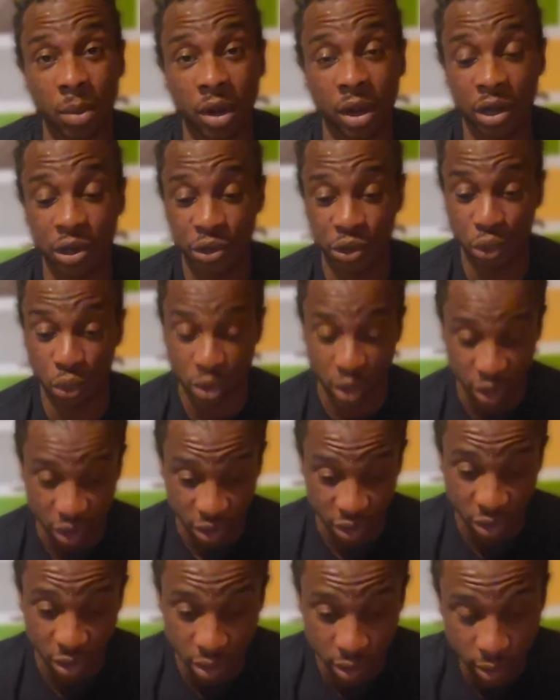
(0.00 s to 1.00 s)
Because you can
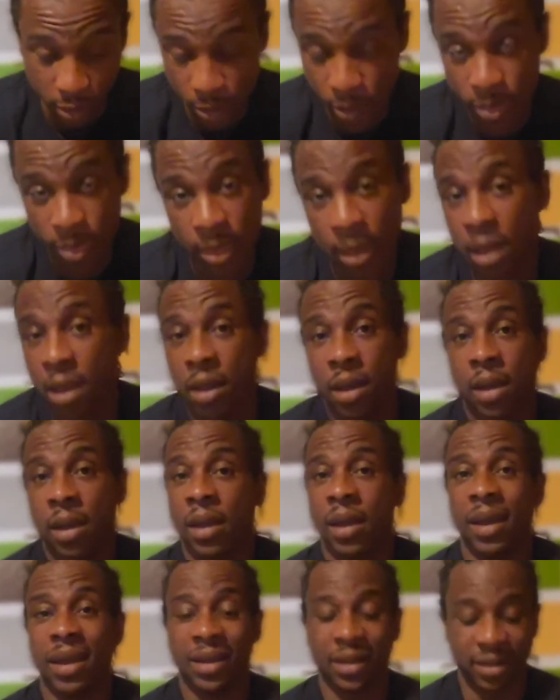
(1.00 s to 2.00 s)
cook
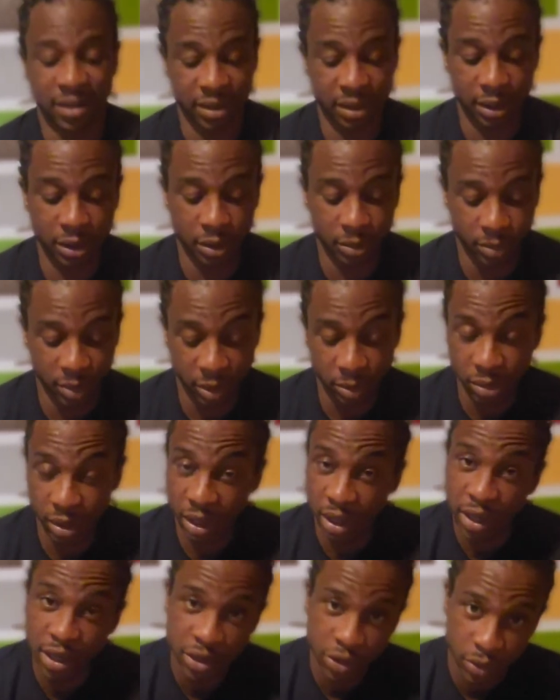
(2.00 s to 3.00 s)
and still be
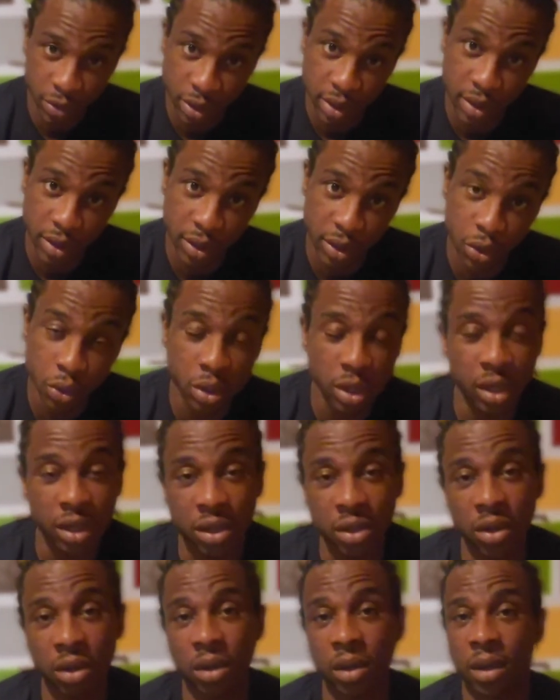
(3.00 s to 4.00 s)
belligerent. You can
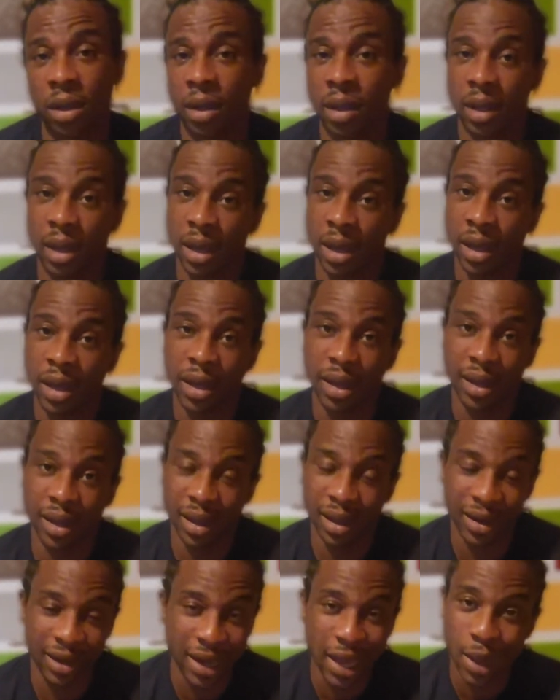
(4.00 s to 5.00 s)
cook
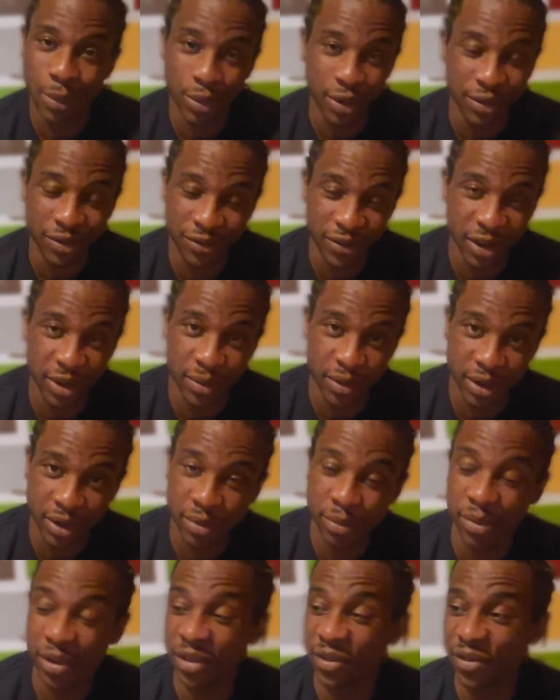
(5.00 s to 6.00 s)
and not be feminine
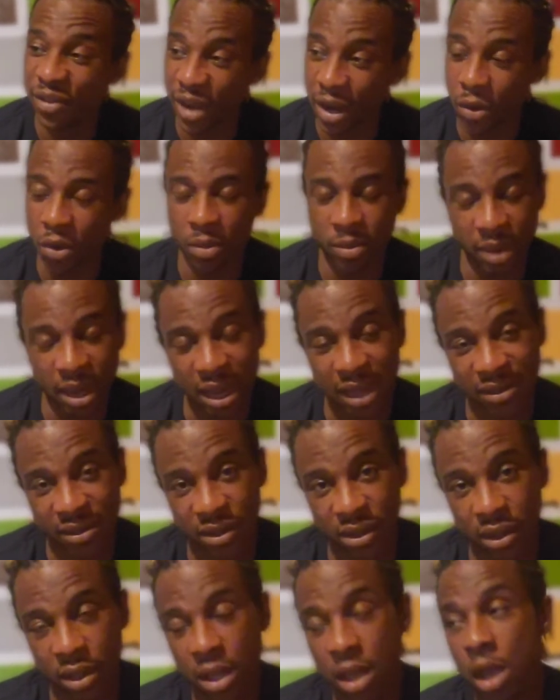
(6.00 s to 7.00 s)
and be very
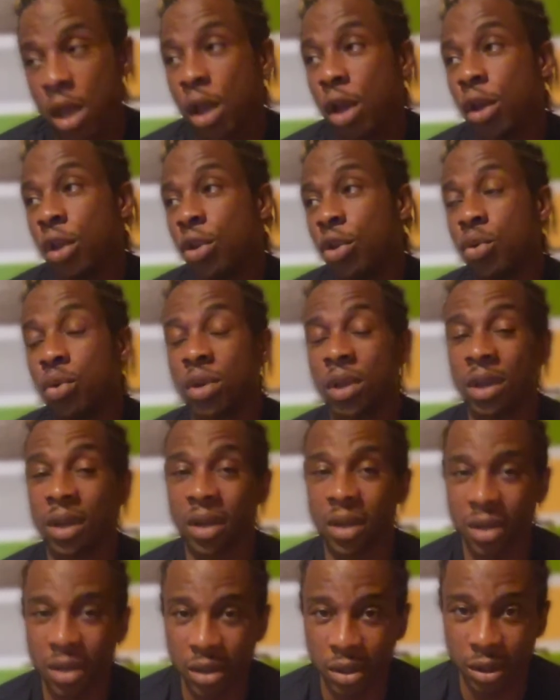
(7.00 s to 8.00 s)
masculine. You can
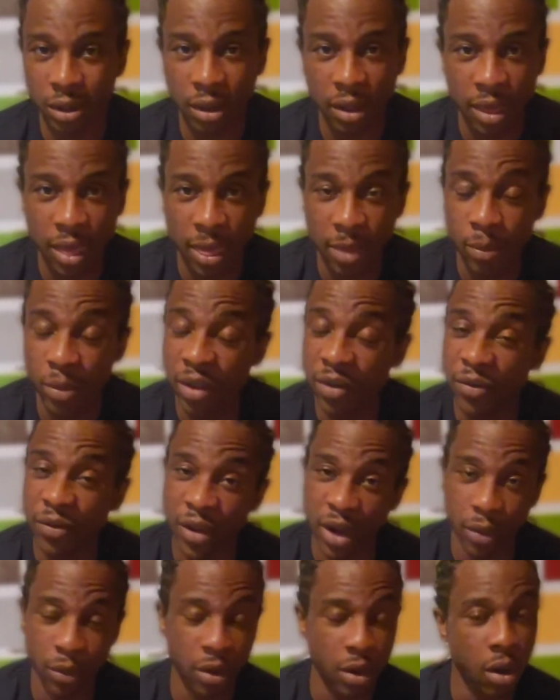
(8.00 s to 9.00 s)
cook and be
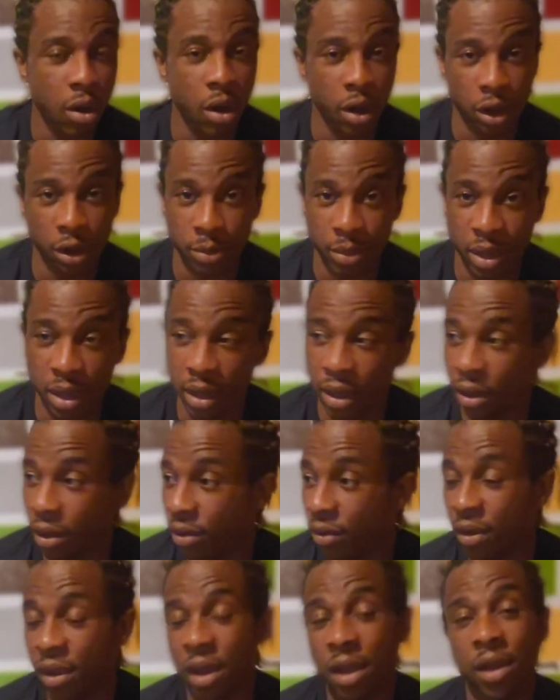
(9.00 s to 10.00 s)
very
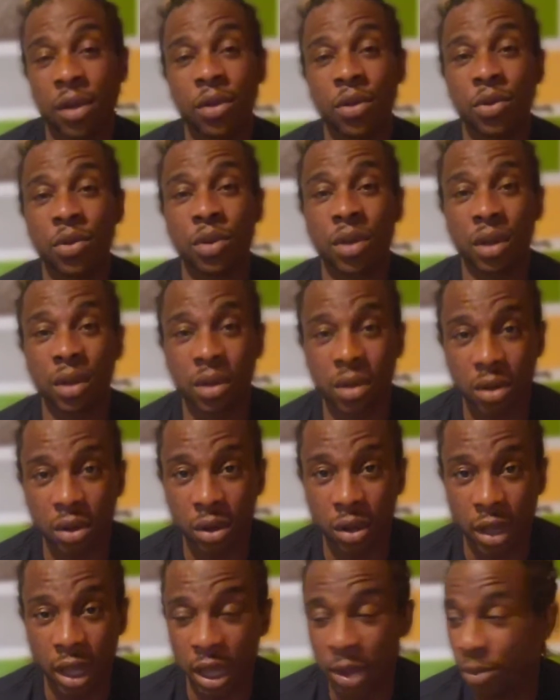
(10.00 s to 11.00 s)
argumentative. You can
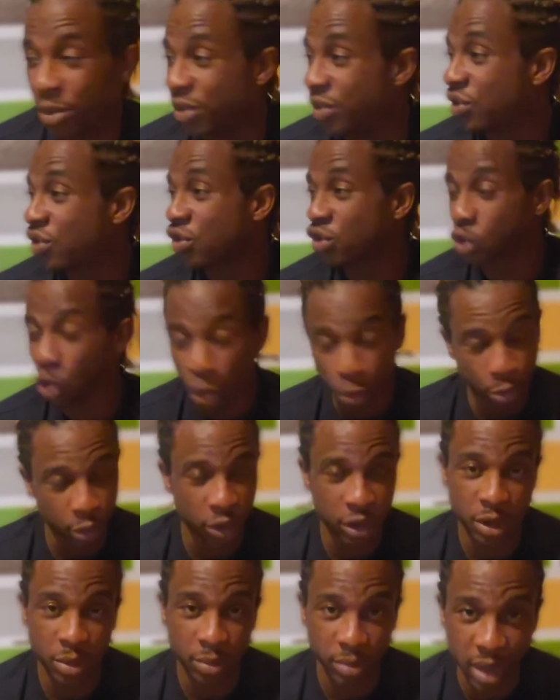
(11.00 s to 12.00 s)
cook and be super
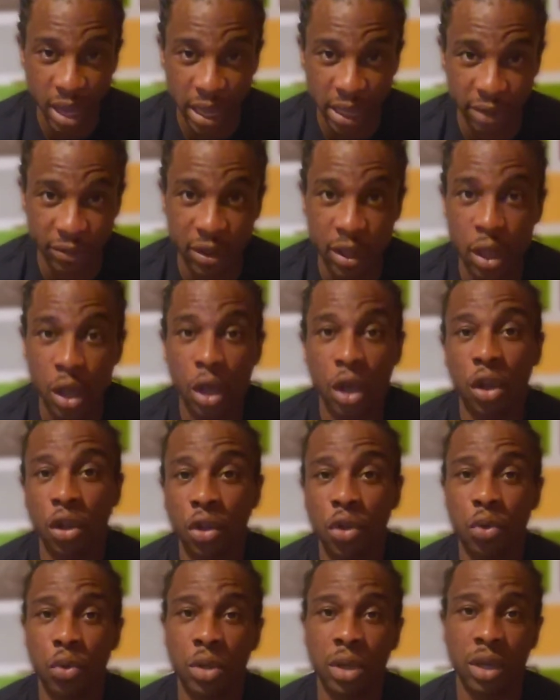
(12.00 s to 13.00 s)
combative.
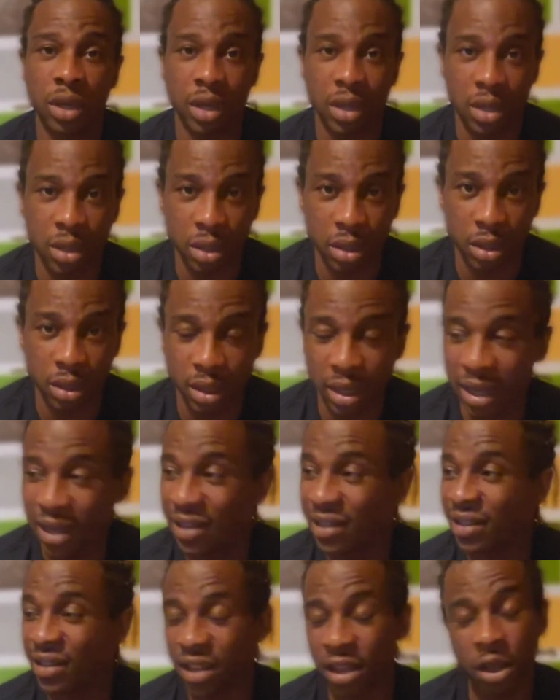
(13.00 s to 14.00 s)
You can cook
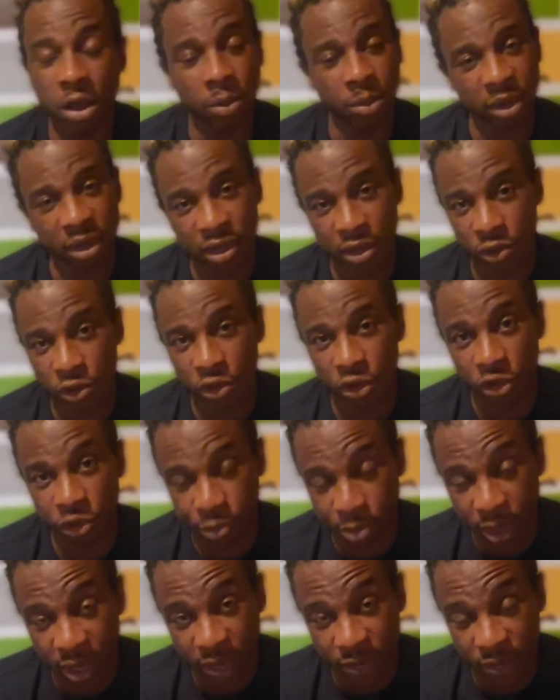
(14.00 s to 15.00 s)
and still be
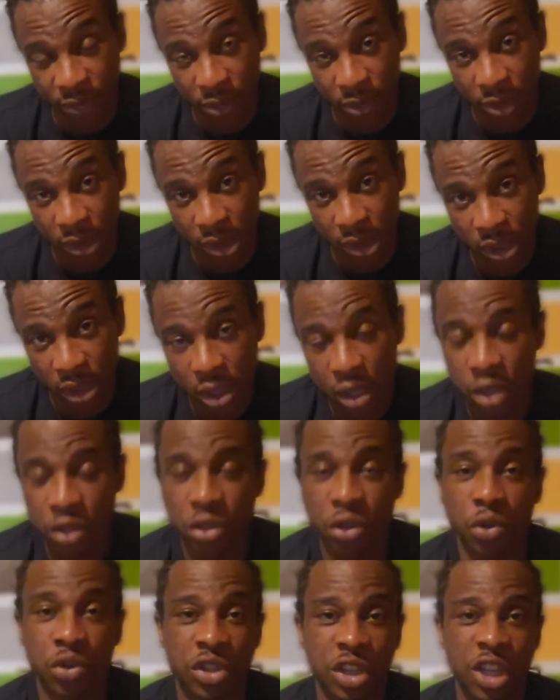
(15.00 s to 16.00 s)
disrespectful.
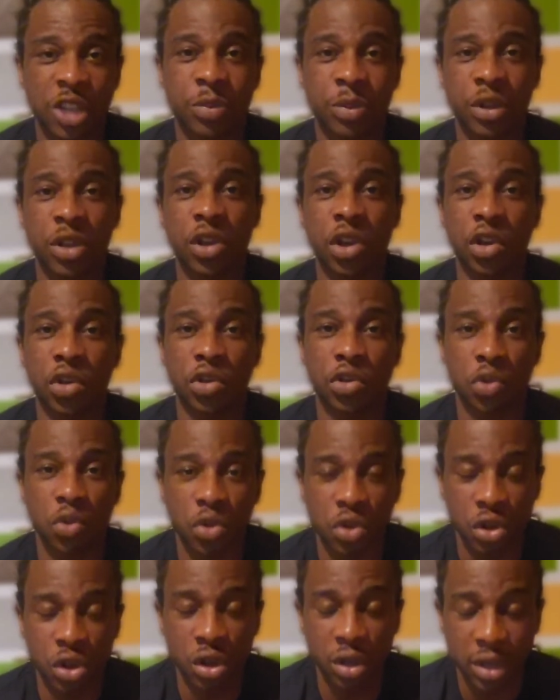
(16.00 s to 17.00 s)
So just because you
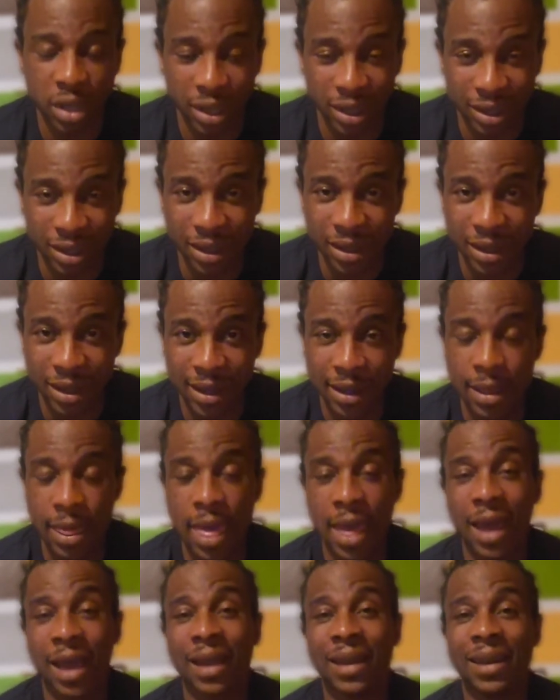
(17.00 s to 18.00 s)
cook and clean,
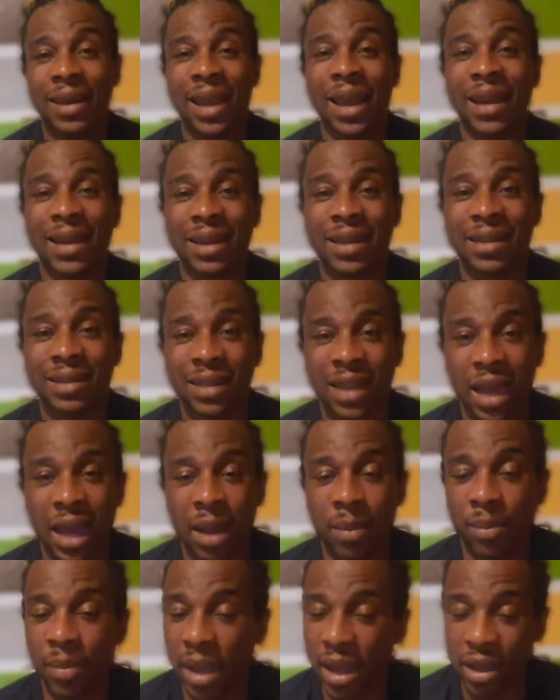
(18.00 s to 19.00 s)
that does
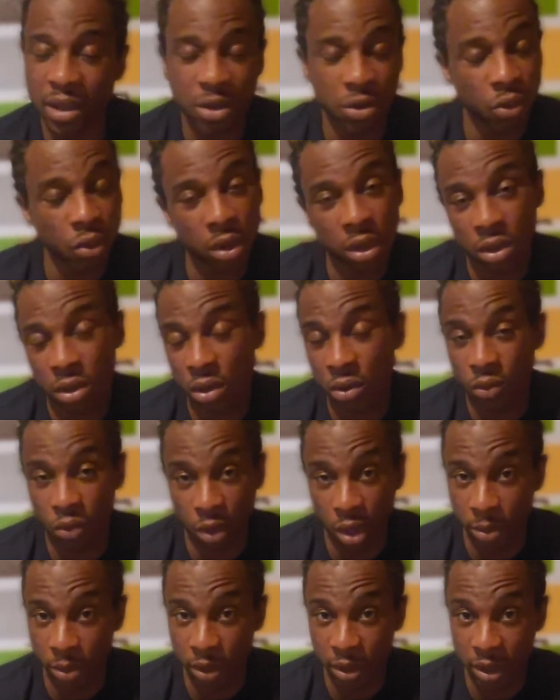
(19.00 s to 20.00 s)
not make you a good
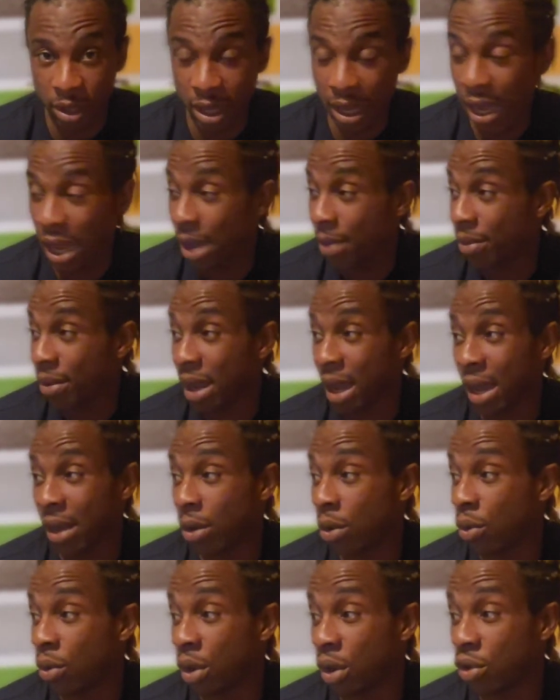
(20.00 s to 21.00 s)
woman. I
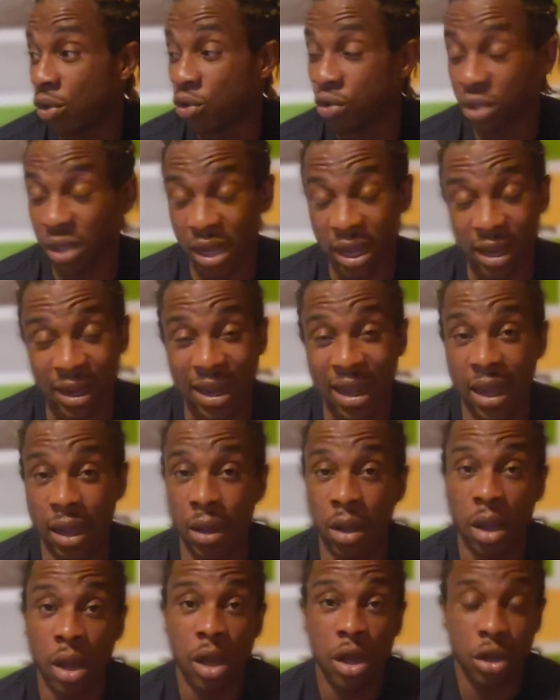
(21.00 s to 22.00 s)
don't understand
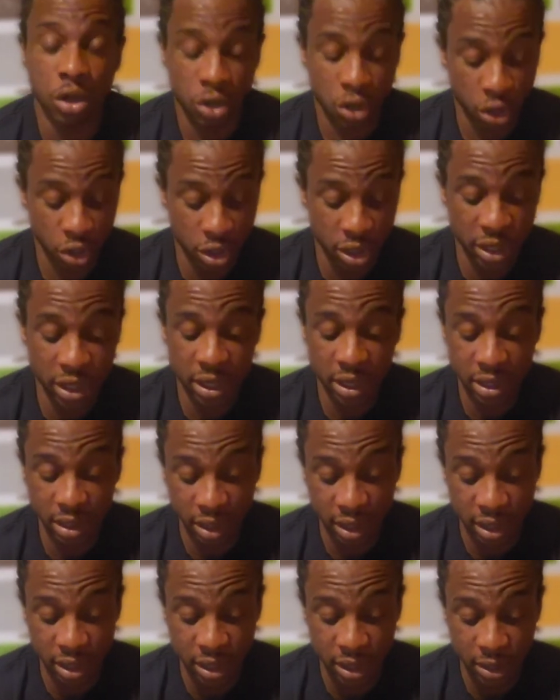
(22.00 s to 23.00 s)
now. Cooking and
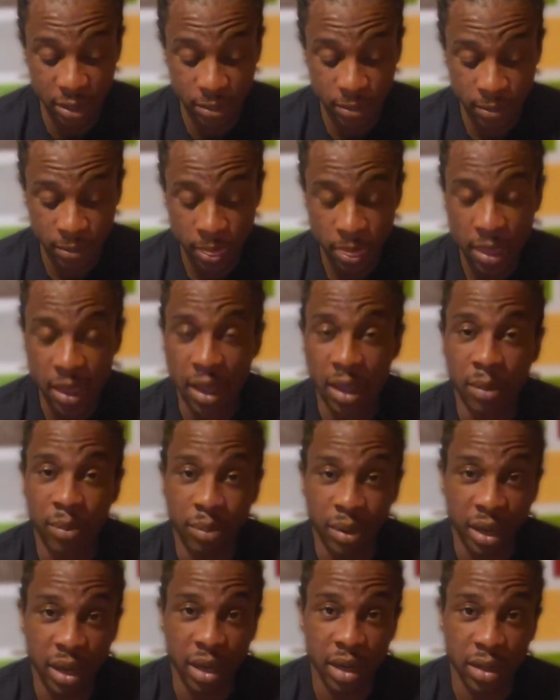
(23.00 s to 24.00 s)
cleaning and
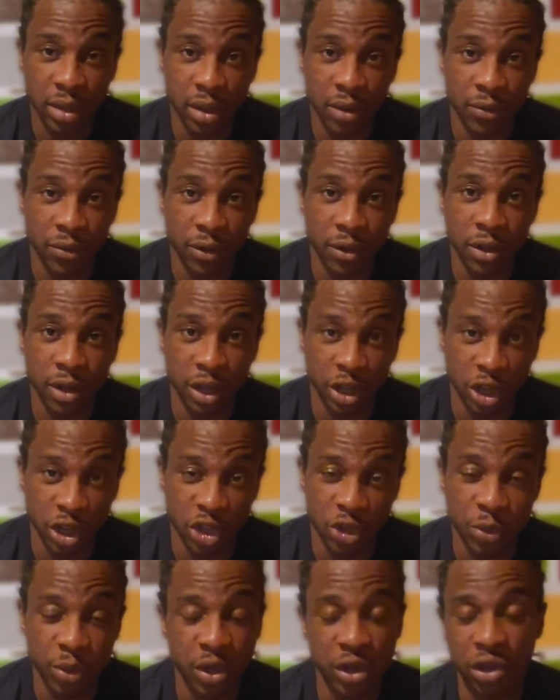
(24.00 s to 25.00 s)
being there for your
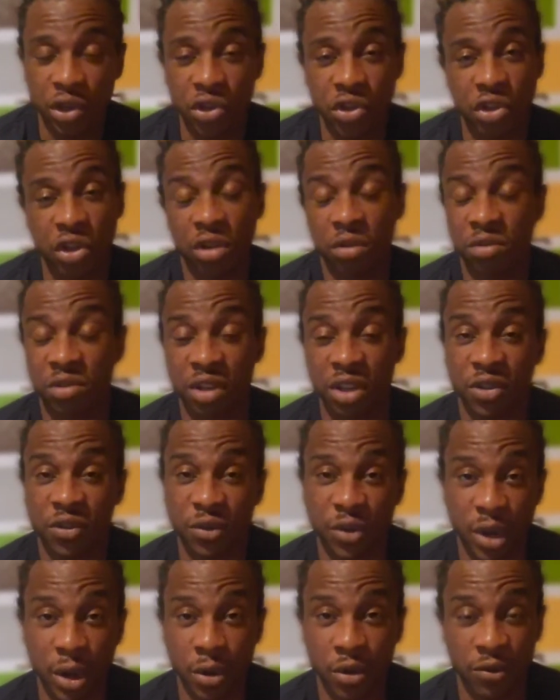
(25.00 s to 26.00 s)
husband and your children is
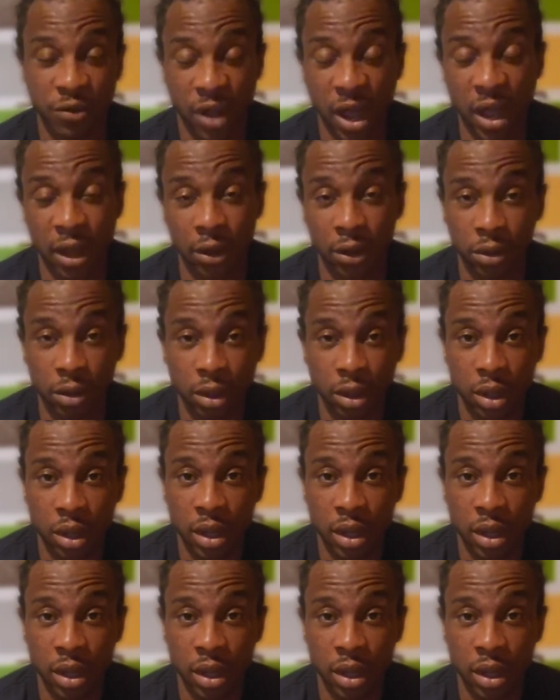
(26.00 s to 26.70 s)
very vital.